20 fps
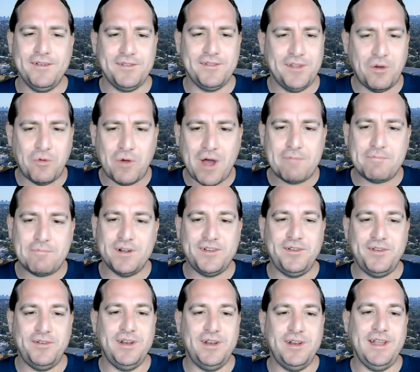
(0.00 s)
There's no
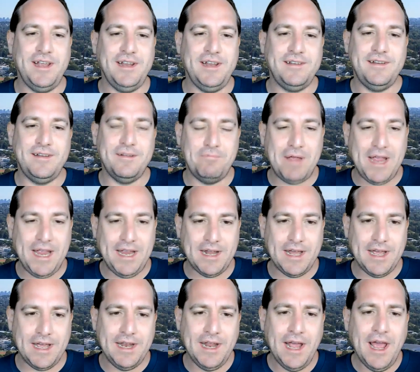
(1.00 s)
opportunity to
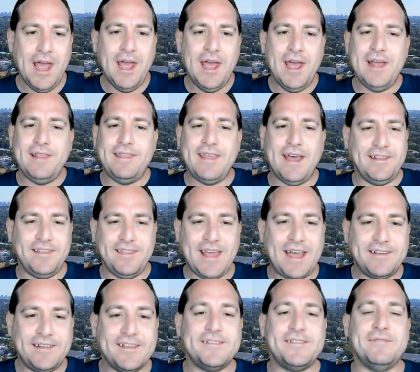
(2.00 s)
debate it.
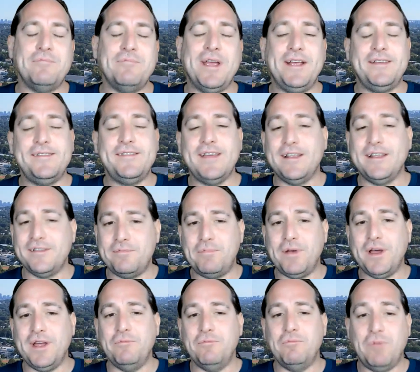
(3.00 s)
That doesn't make sense.
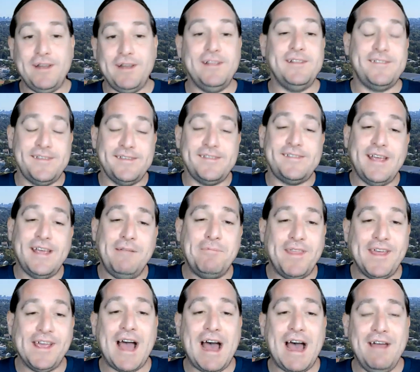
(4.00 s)
But it's the same
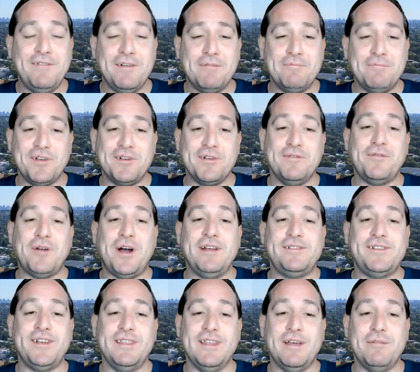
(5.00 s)
thing I've observed
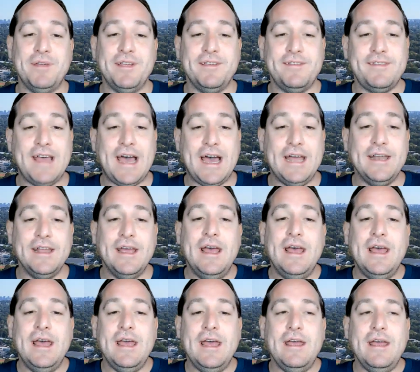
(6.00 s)
watching them, is that
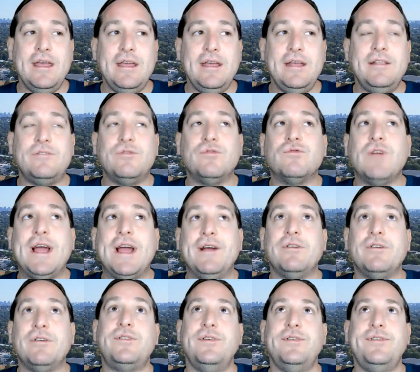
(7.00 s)
it's
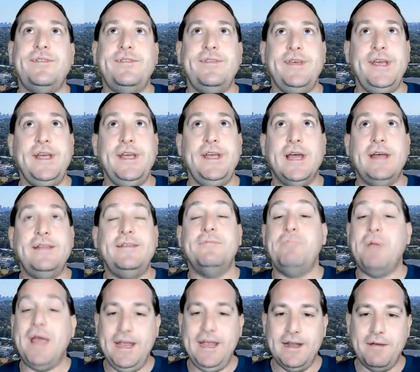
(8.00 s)
rare to see a
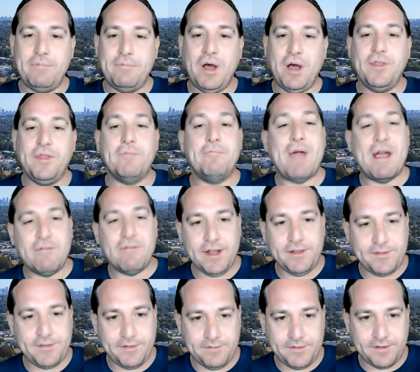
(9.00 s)
debate about the
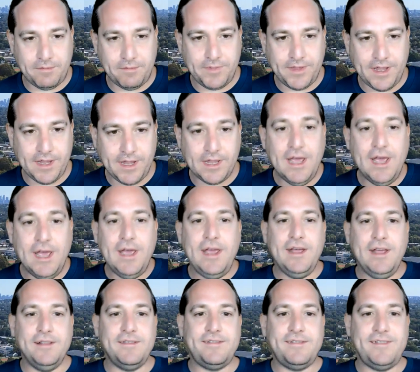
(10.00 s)
merits of something.
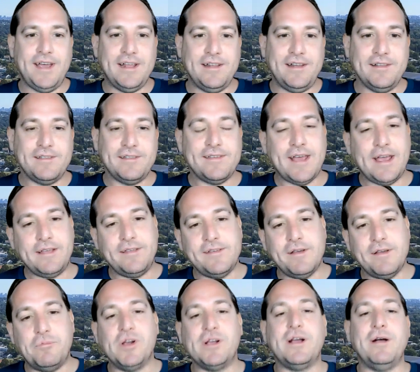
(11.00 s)
Instead, it's like
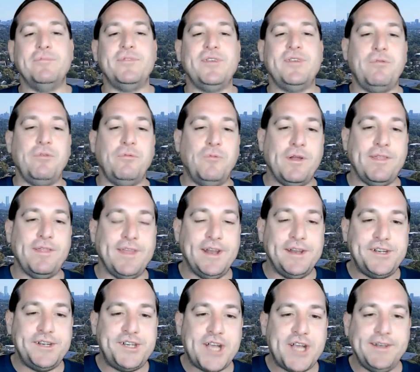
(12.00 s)
someone comes up with
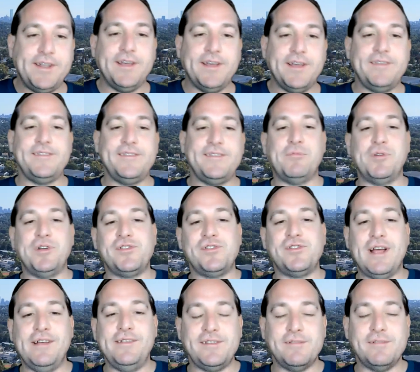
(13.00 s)
an agenda, someone
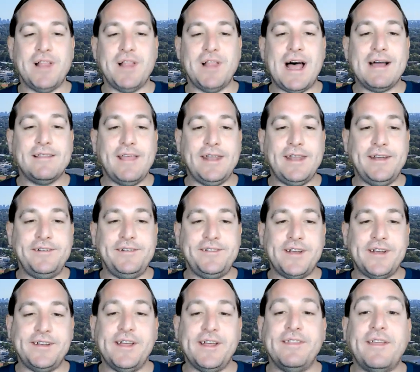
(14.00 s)
tries to block that
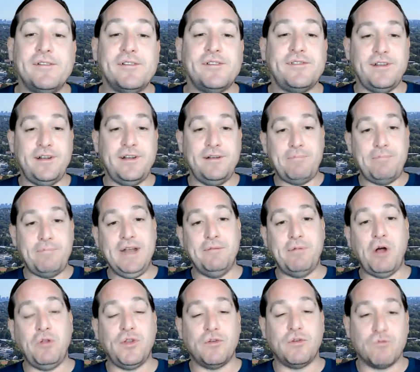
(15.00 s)
agenda, and then there's a debate
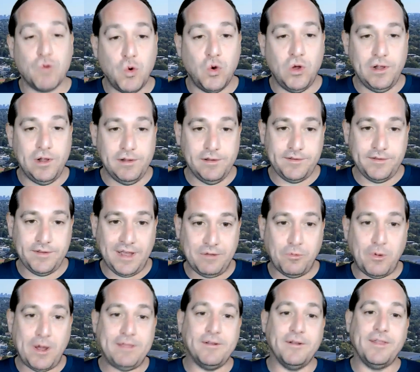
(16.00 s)
about the rules
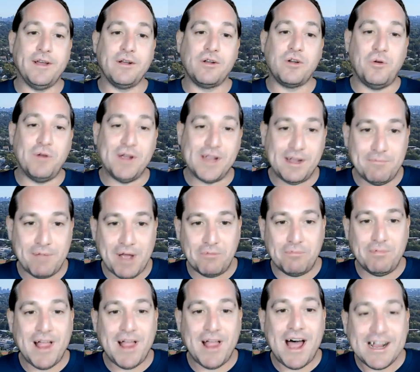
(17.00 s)
and whether they're going
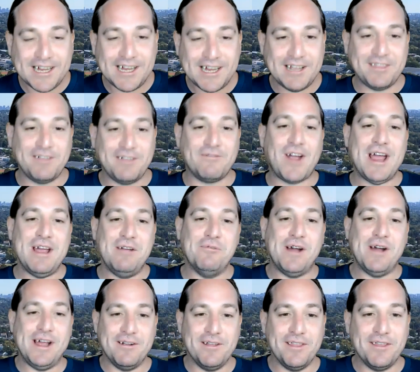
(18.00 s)
about blocking it the right
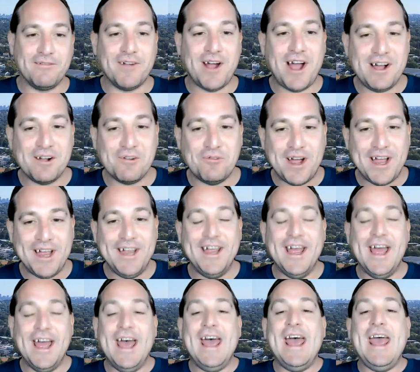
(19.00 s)
way or the wrong way.
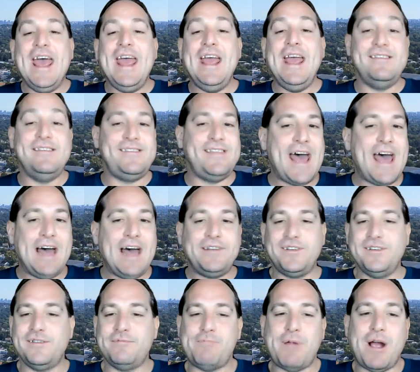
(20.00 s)
Is
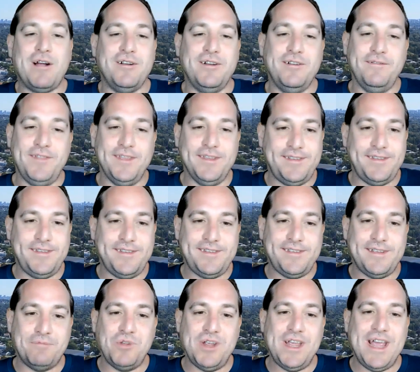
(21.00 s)
that just part of the
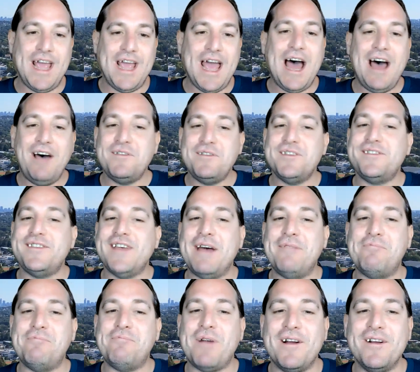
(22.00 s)
system we have? Is
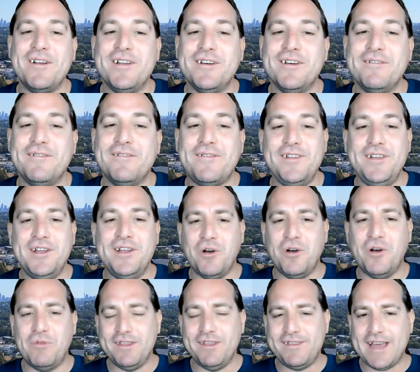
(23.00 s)
that part of, you
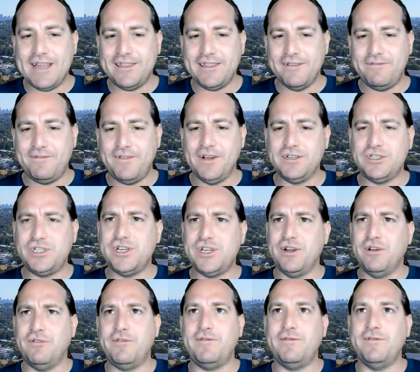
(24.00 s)
know, is that the
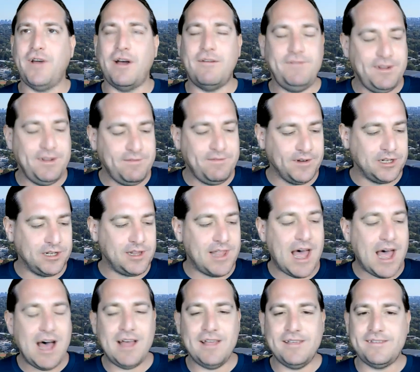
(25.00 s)
function of different
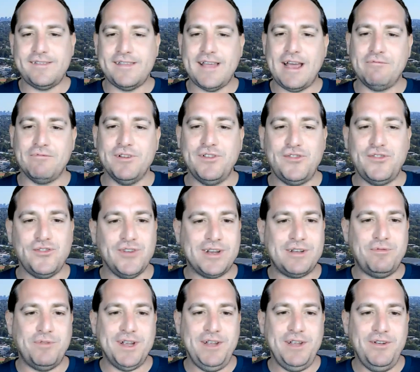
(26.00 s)
laws that
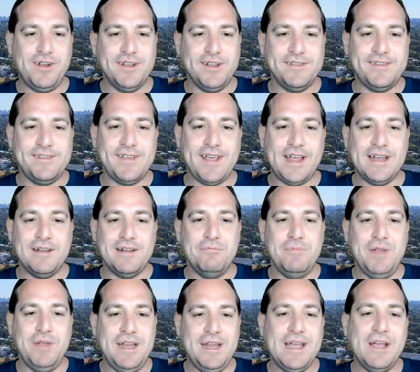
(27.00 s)
restrict what you can say in a
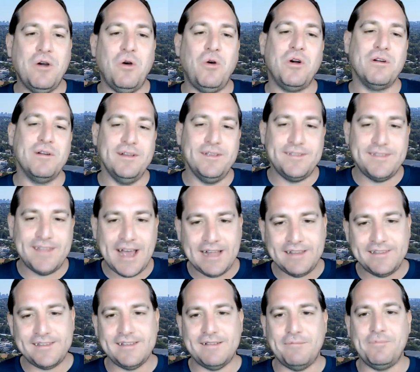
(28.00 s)
meeting? Or is
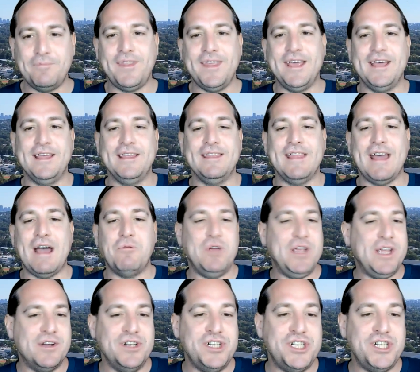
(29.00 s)
that something that
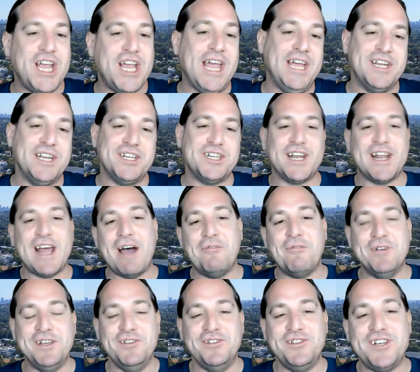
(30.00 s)
we could change? And
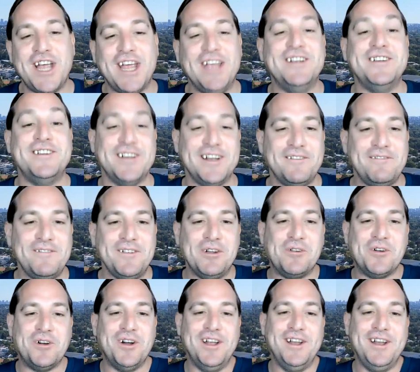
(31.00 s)
how would you change it if you
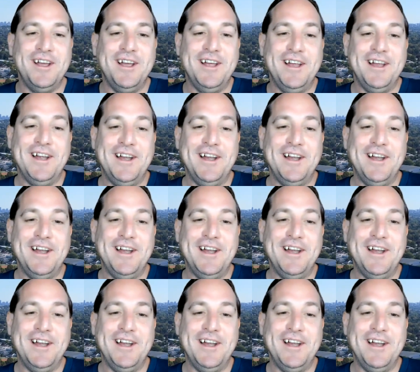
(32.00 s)
could?